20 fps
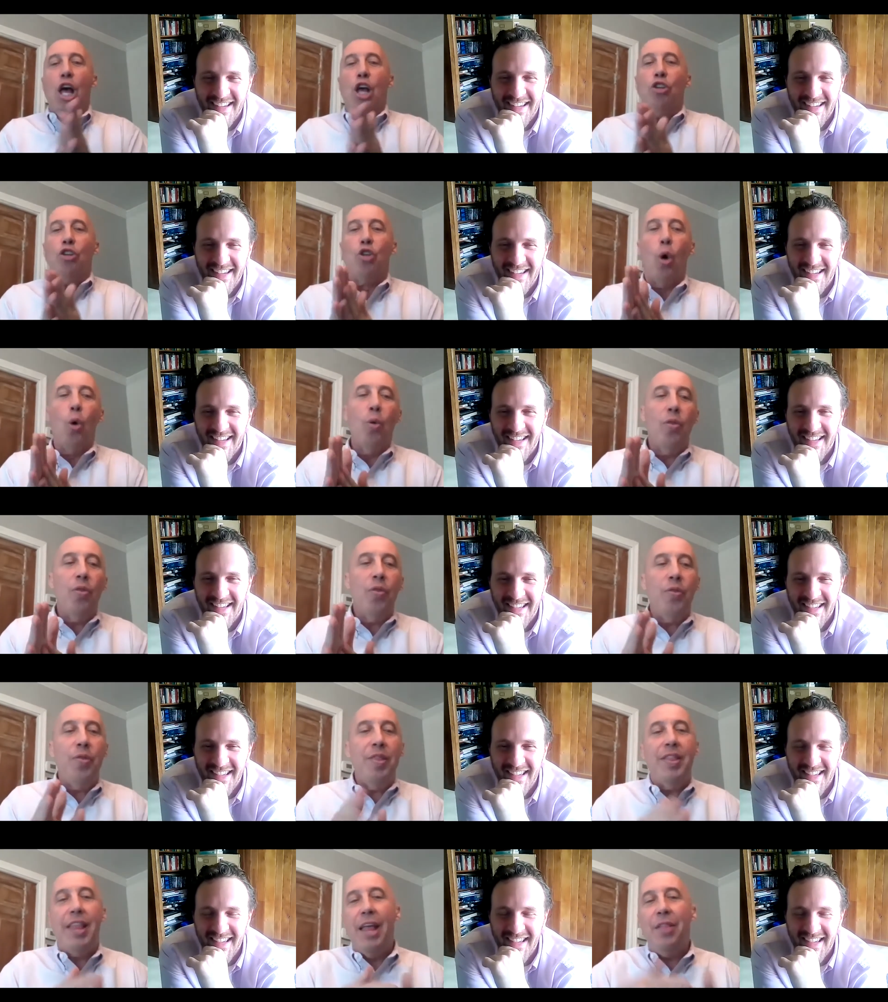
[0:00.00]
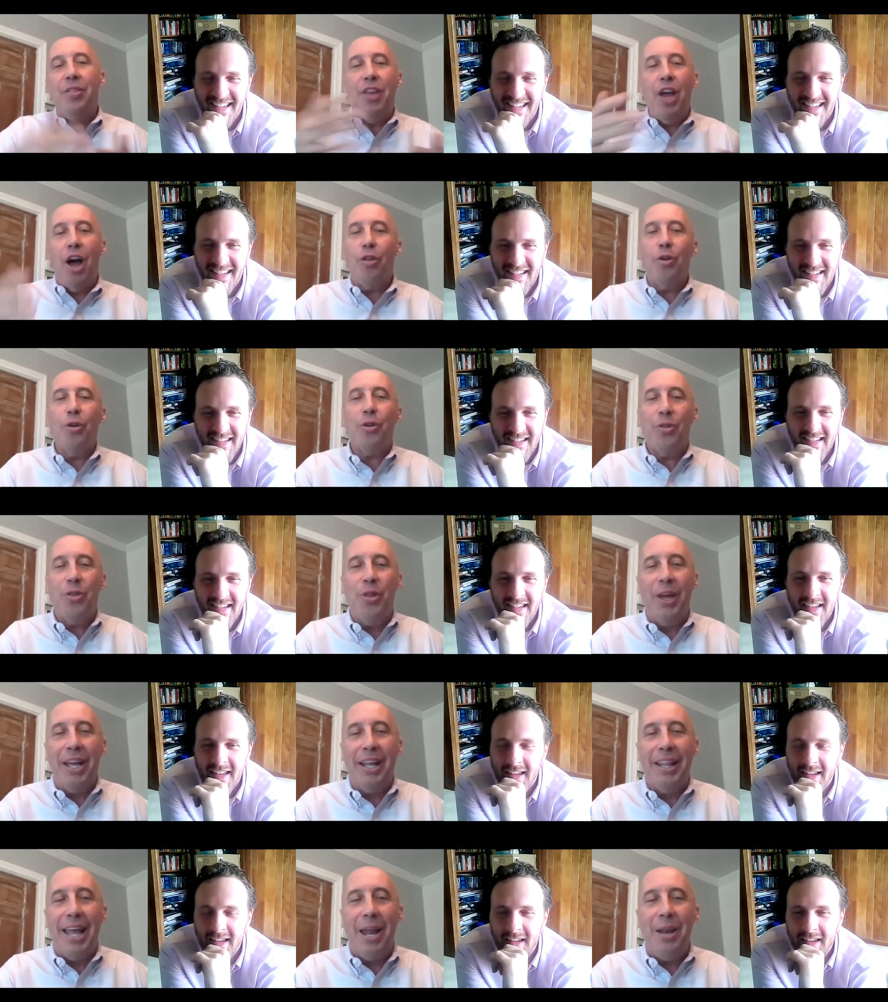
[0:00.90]
Speaker 1: so the other
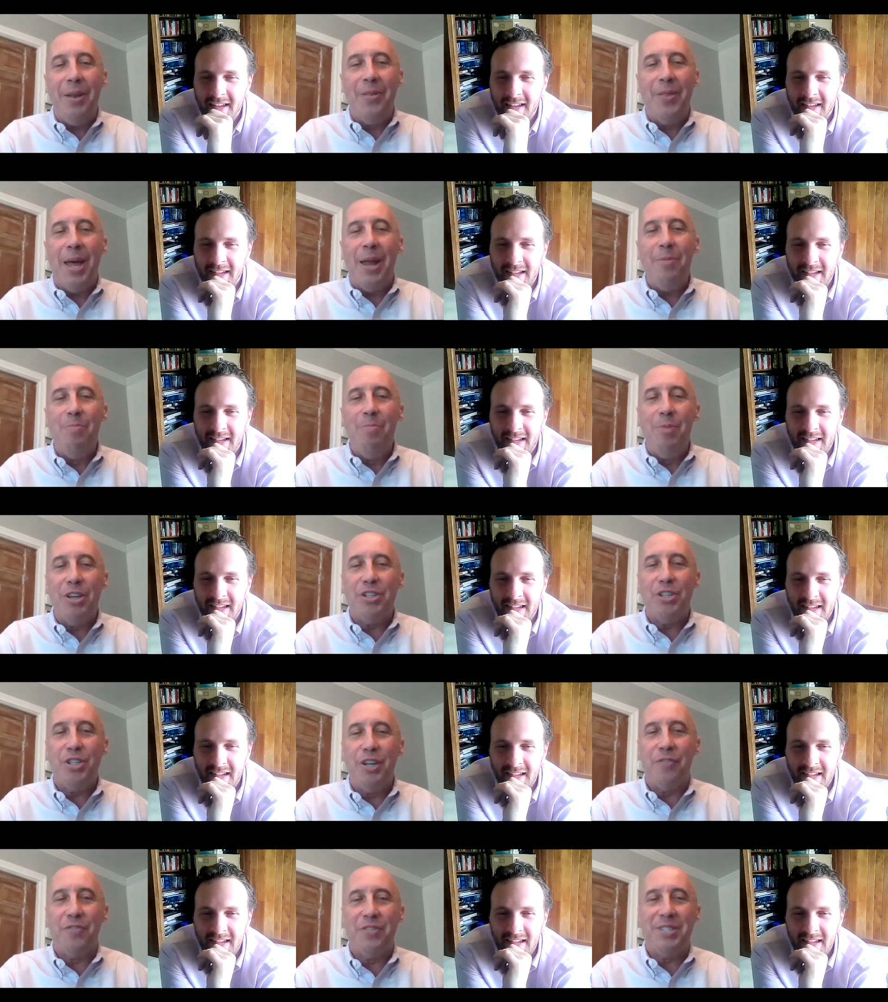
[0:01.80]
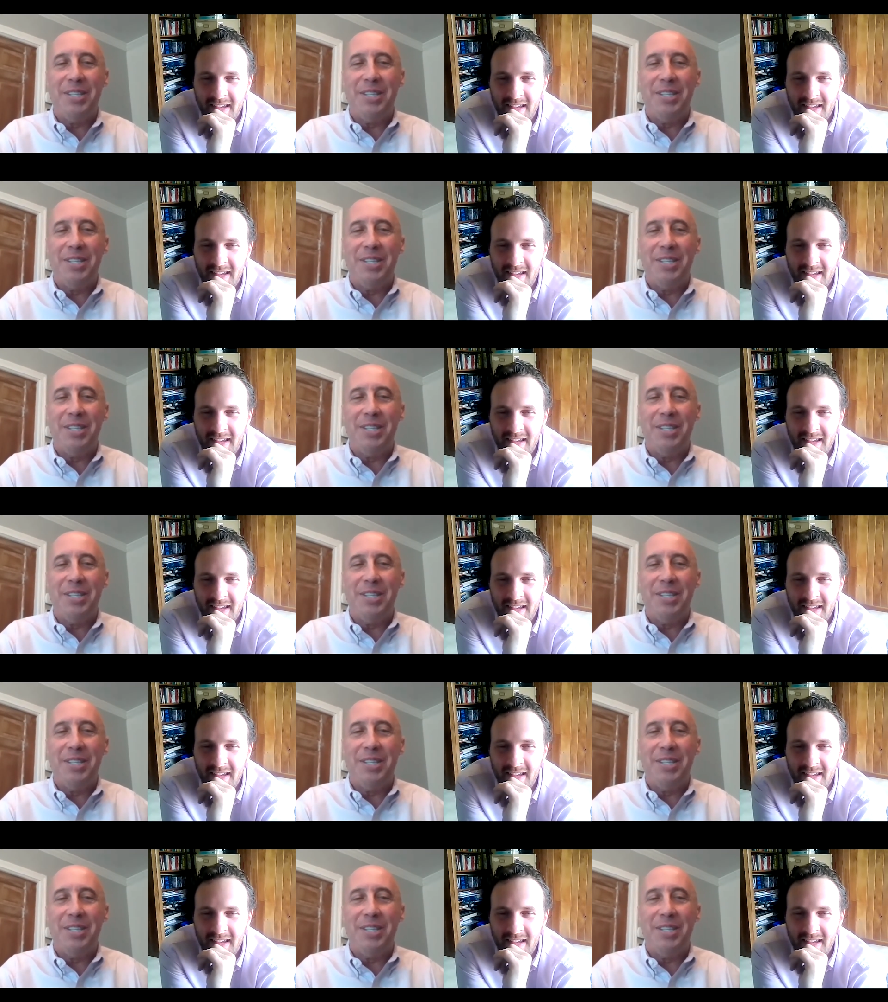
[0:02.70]
thing that Mischief